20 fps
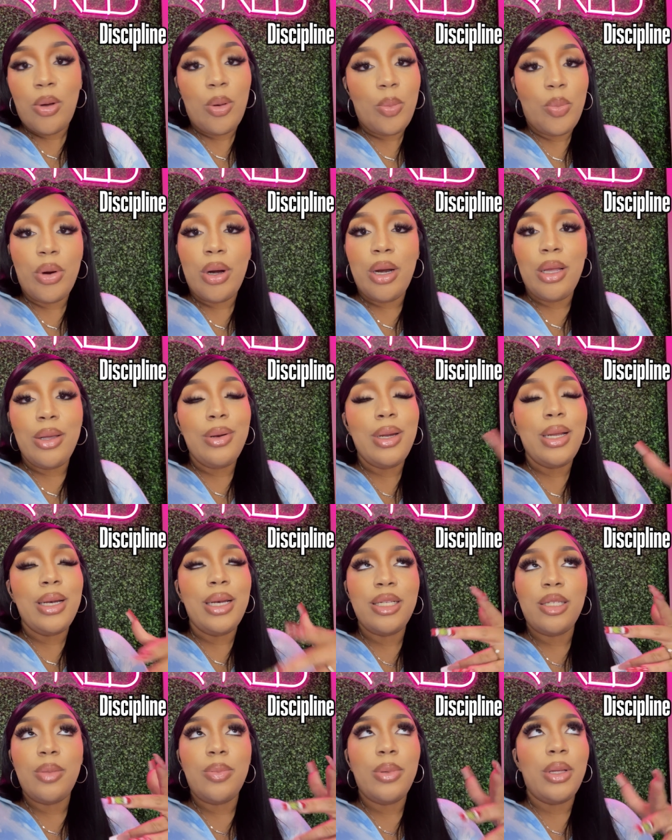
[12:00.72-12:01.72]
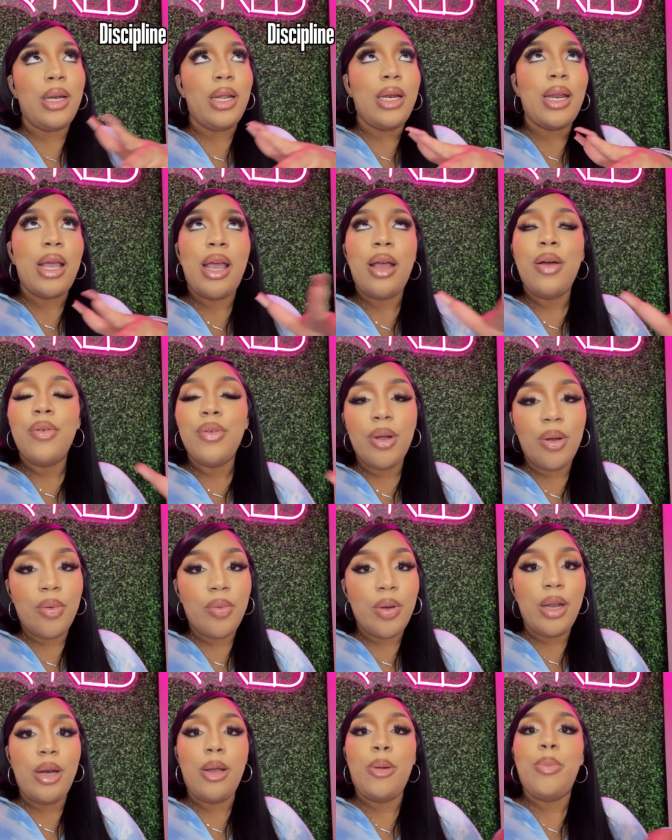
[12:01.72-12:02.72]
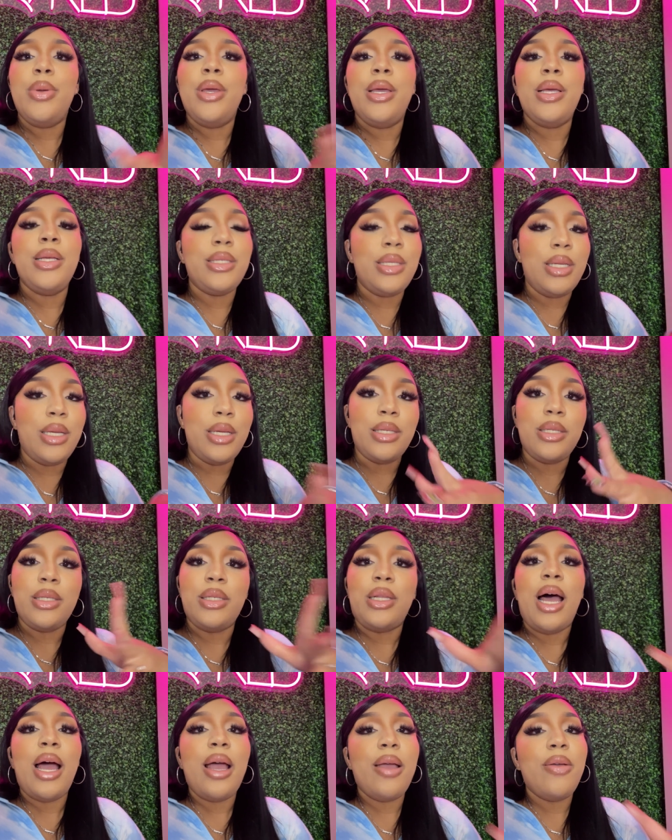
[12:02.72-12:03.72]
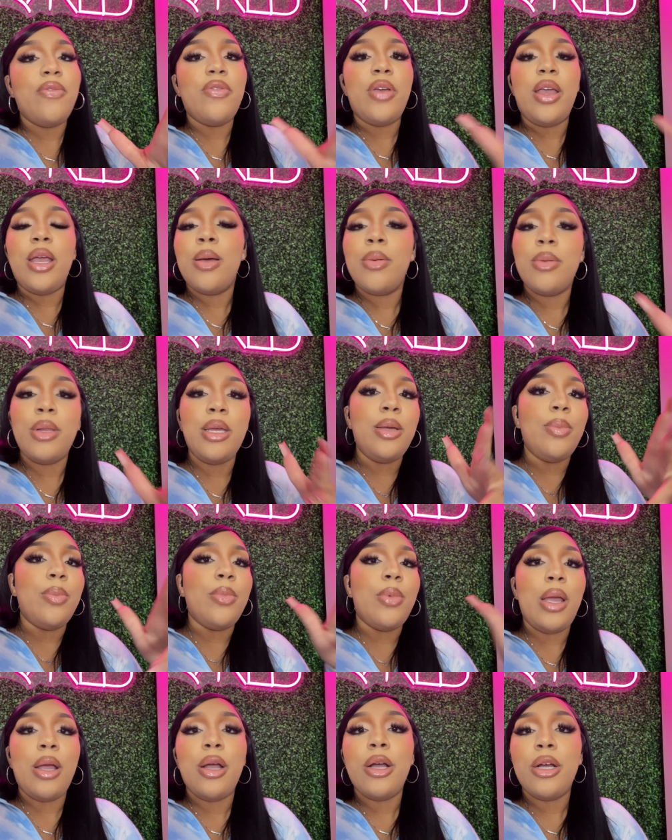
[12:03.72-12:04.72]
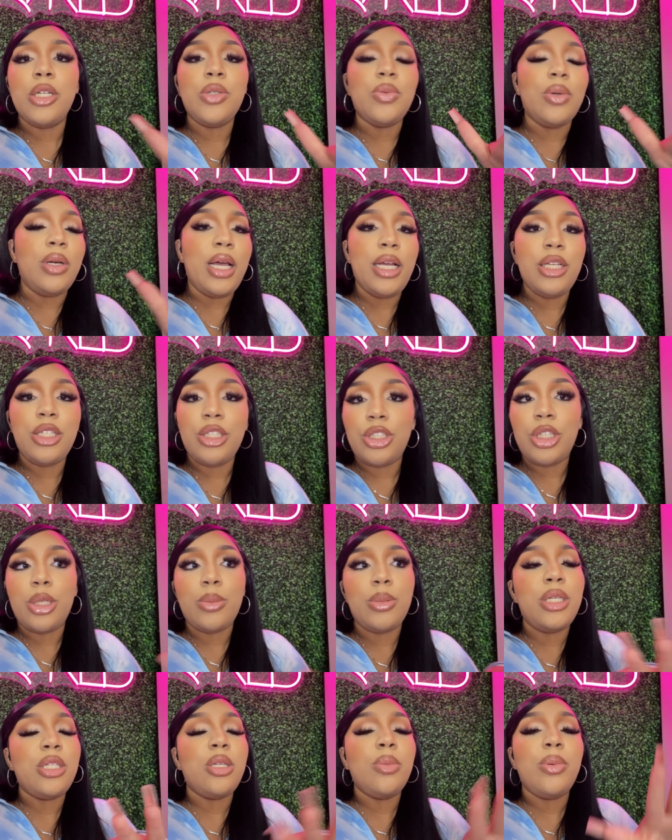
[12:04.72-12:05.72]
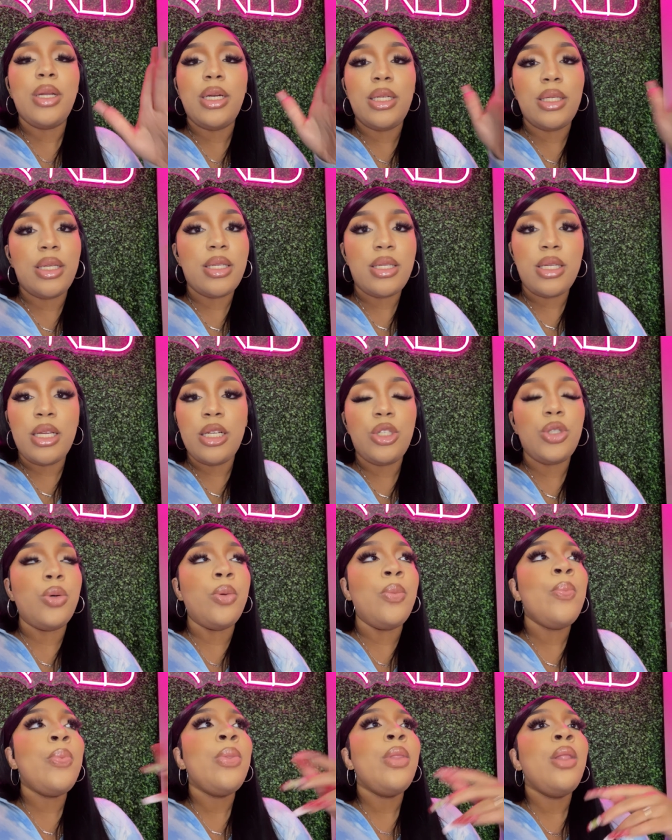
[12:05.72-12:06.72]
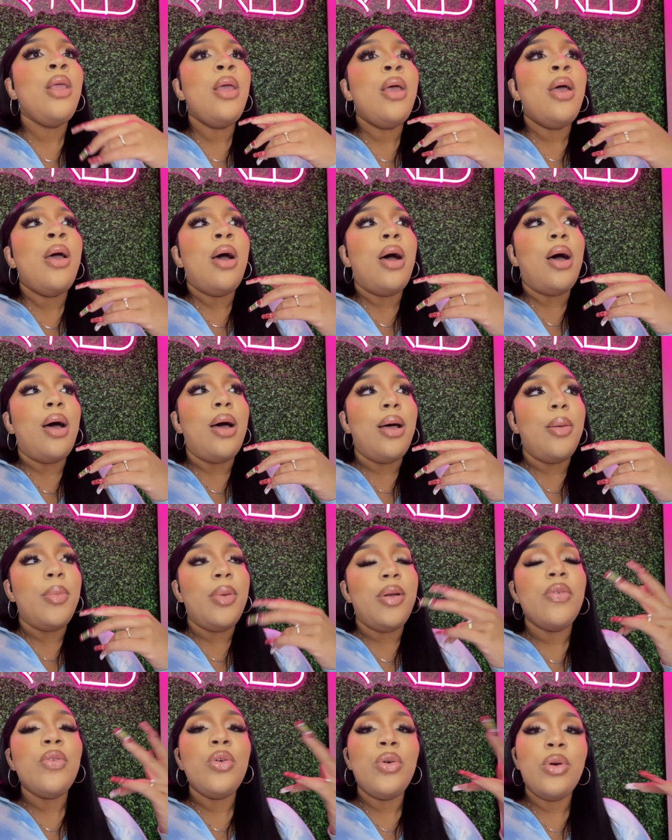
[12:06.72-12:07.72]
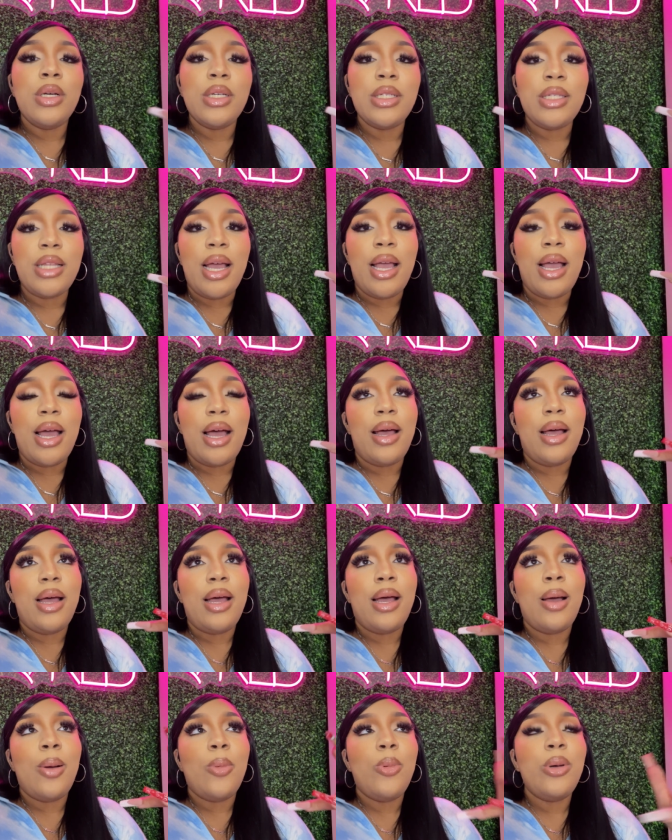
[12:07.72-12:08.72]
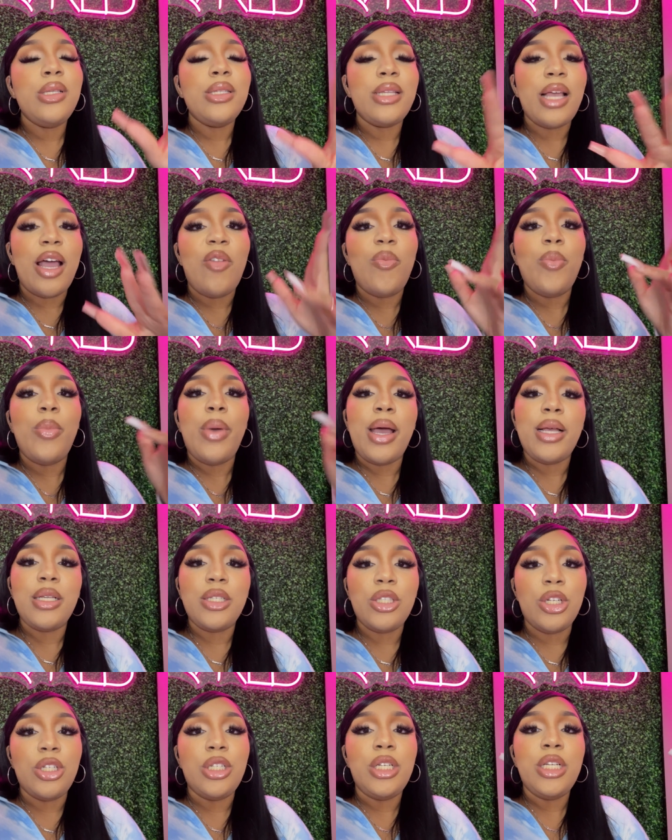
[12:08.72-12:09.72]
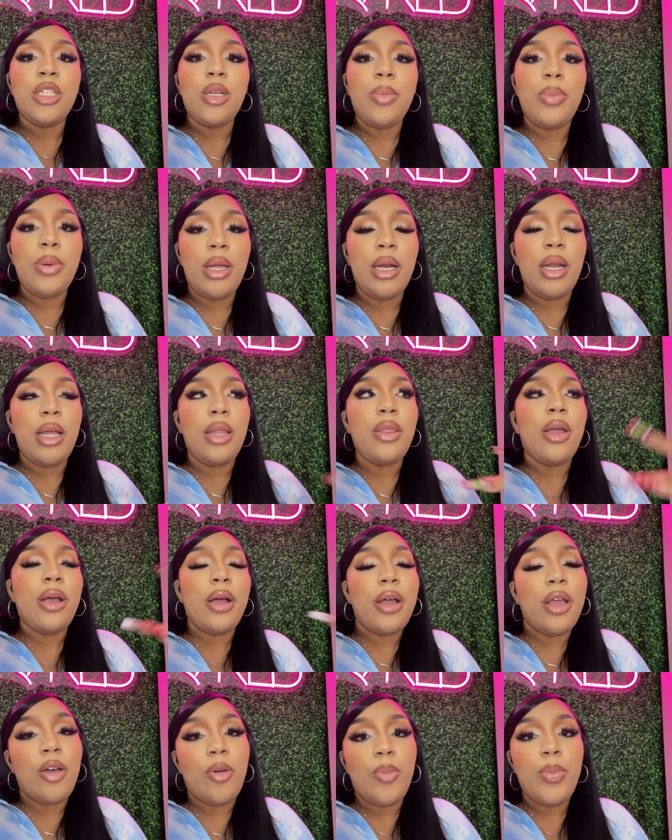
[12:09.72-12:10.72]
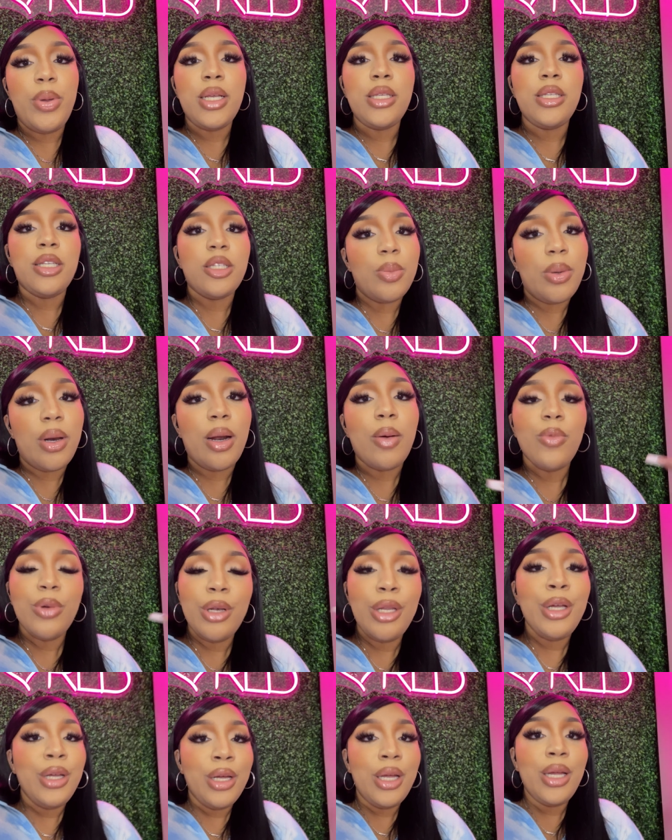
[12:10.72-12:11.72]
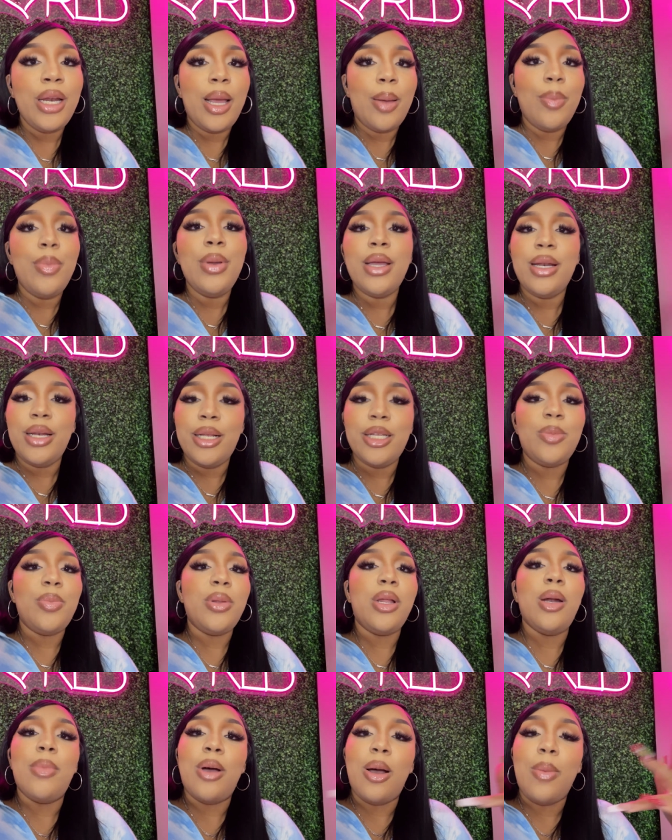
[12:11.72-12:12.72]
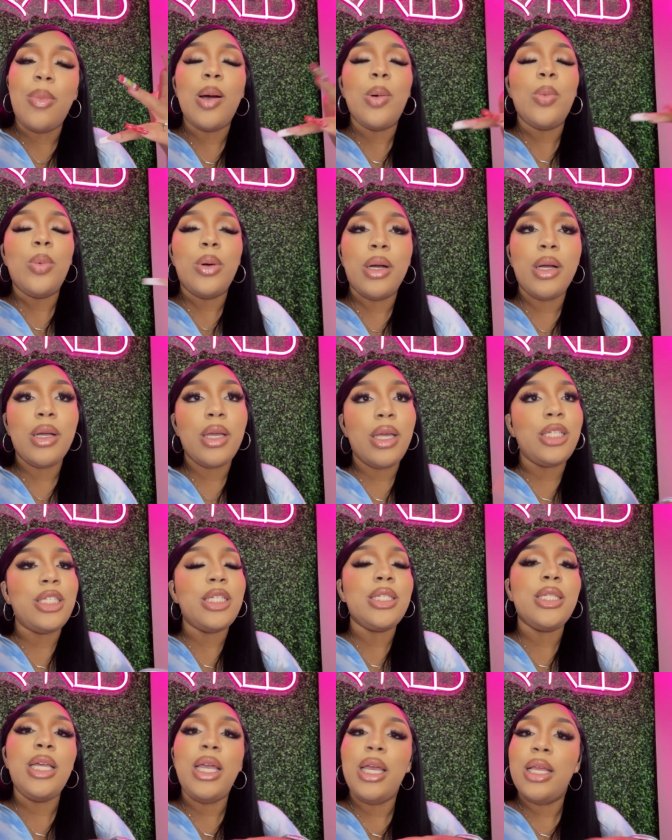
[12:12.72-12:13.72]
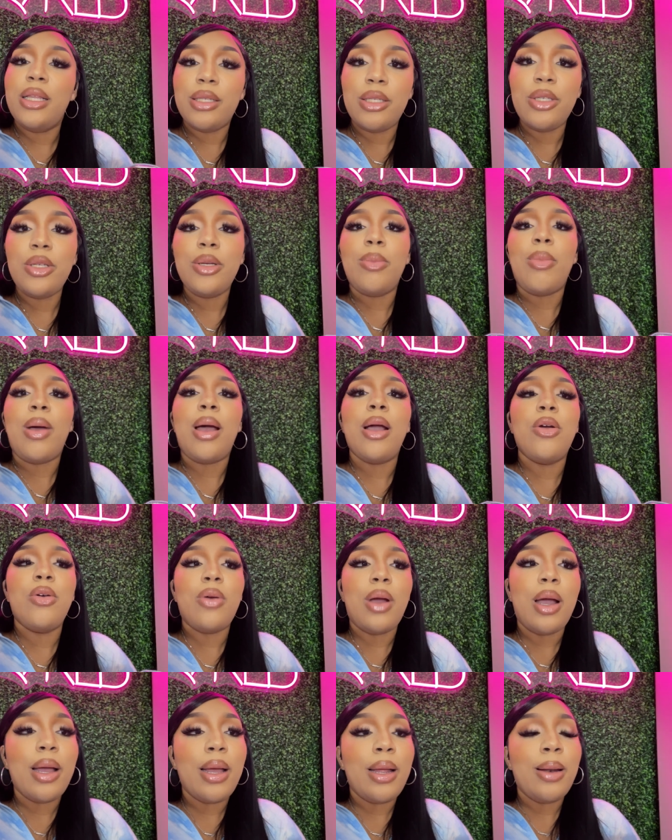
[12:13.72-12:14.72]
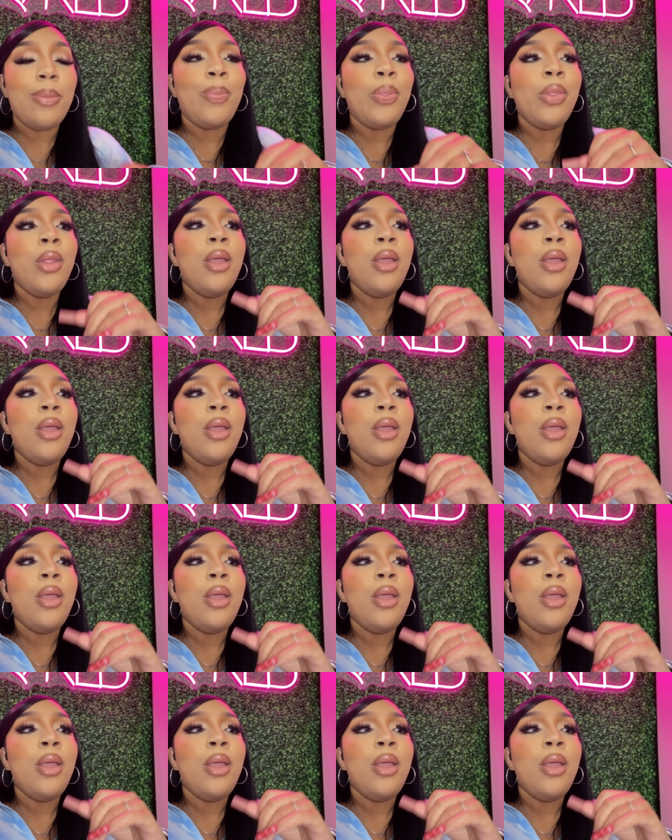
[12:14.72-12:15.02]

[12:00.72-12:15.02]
important. You need discipline in every arena, business, life, family, marriage, relationships. Discipline is essential. Um, and of course, like I wouldn't say I've mastered discipline in the area of business, but I'm really good at being disciplined about my work and just getting to my grind.